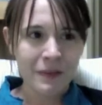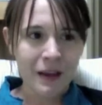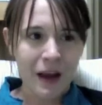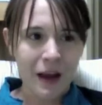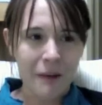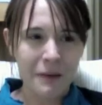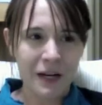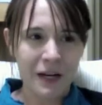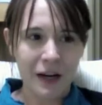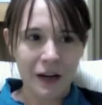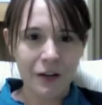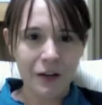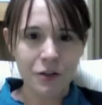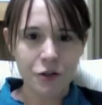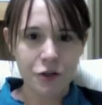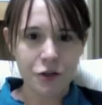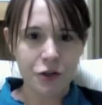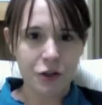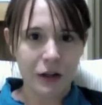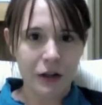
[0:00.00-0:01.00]
I
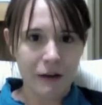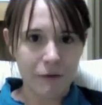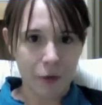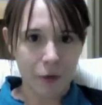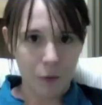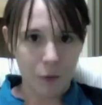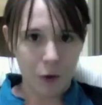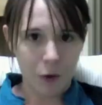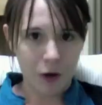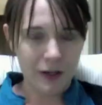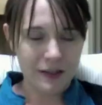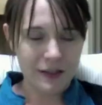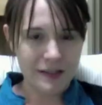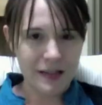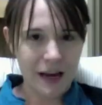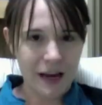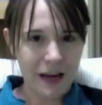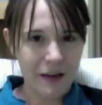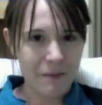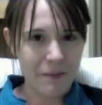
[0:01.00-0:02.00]
understood every word he
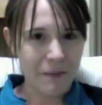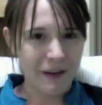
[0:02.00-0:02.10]
said,